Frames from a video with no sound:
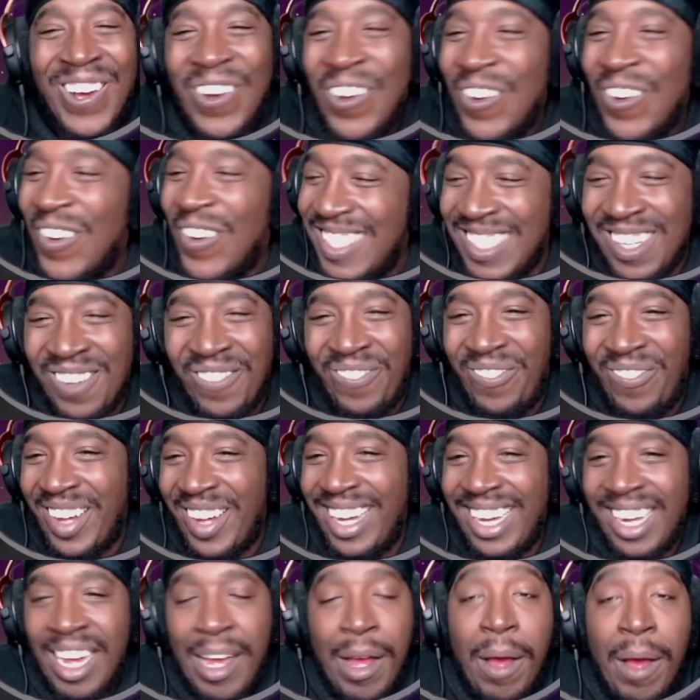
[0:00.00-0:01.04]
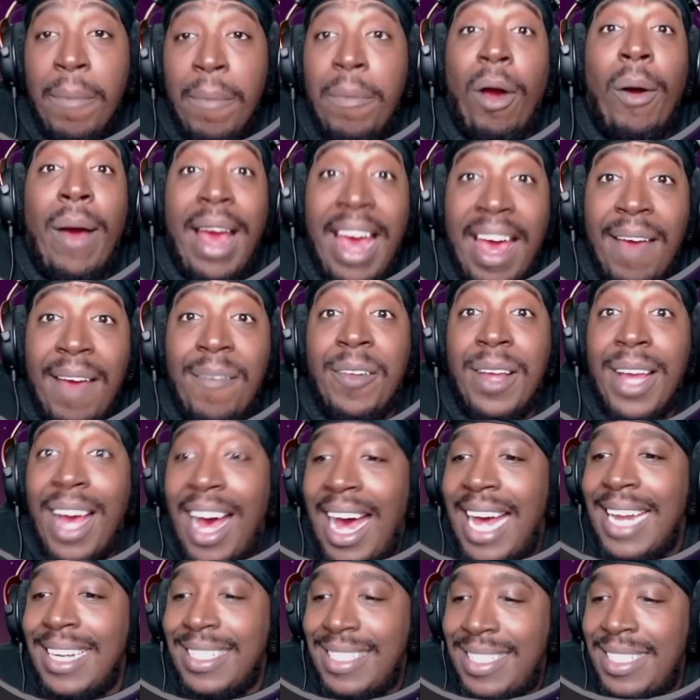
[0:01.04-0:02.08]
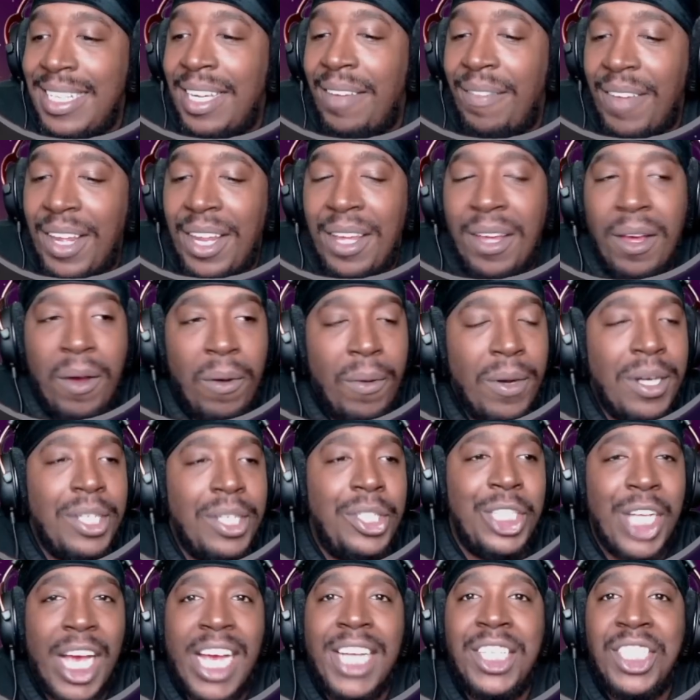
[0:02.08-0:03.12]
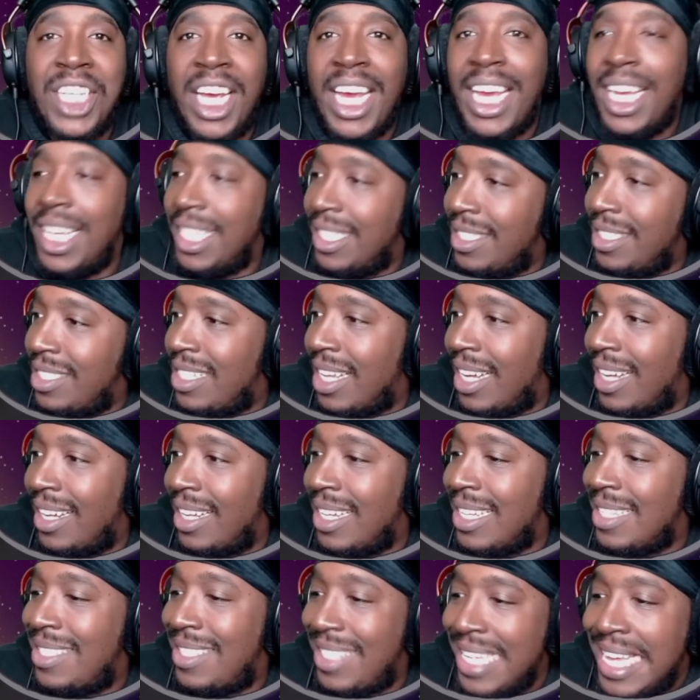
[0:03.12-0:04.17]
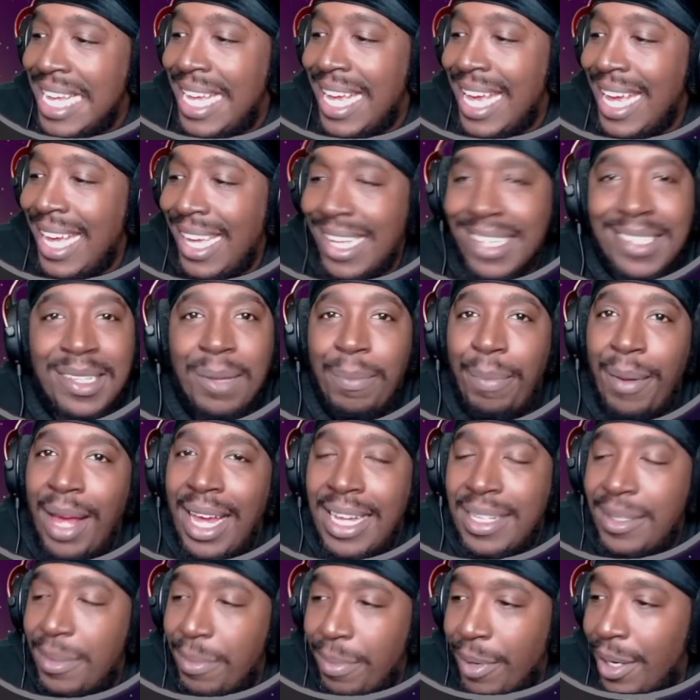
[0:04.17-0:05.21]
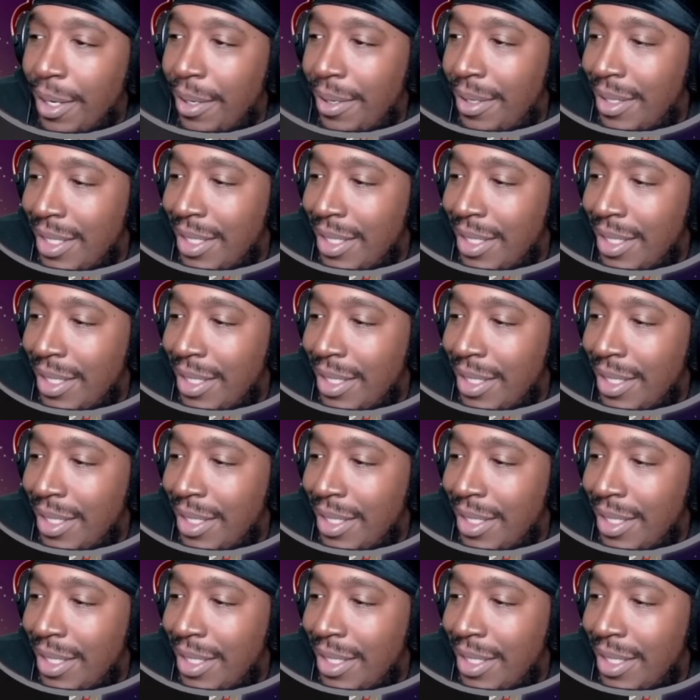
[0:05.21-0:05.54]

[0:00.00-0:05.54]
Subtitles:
What the fuck? Bro, every hide and seek video where JJ is seeking is the best, bro.